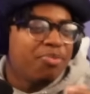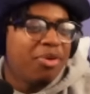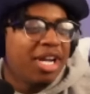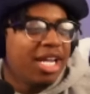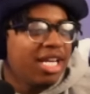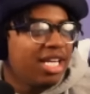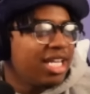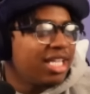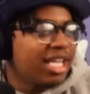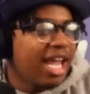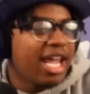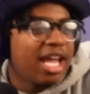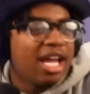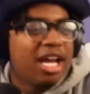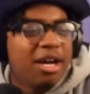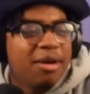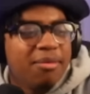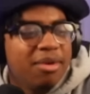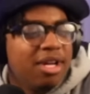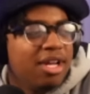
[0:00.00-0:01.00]
putting the
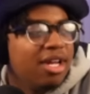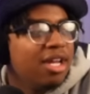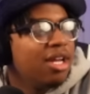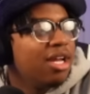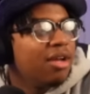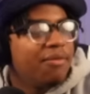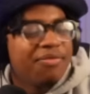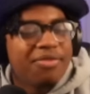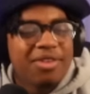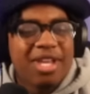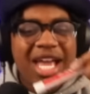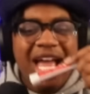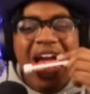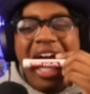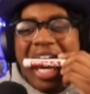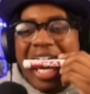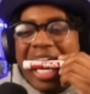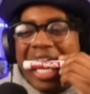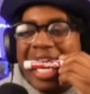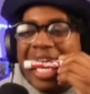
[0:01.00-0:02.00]
damn.
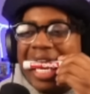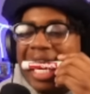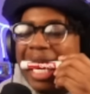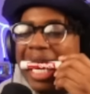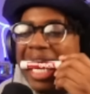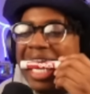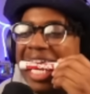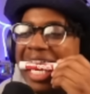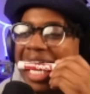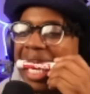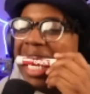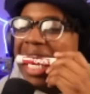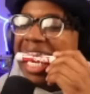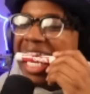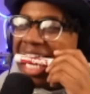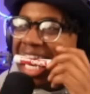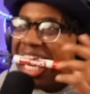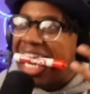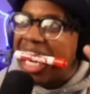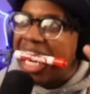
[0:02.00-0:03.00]

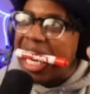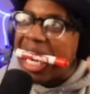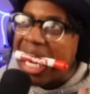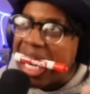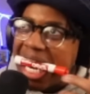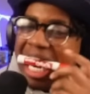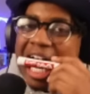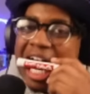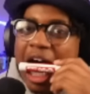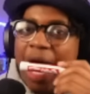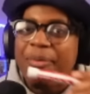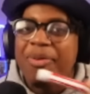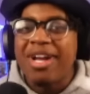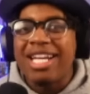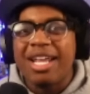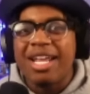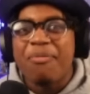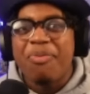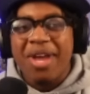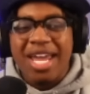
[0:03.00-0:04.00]

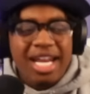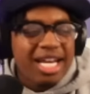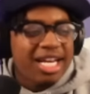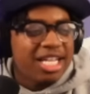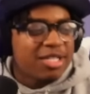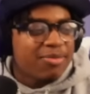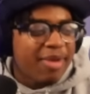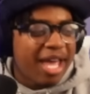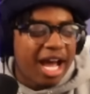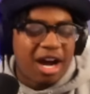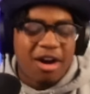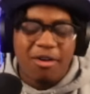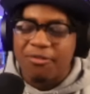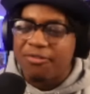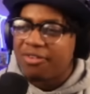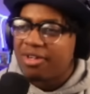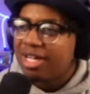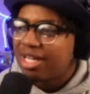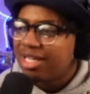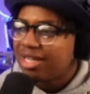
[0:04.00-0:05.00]
Putting the pen in his mouth,
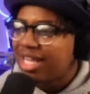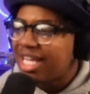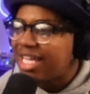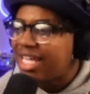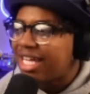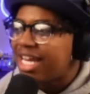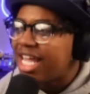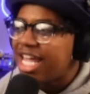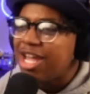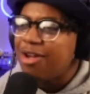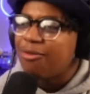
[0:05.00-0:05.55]
thinking he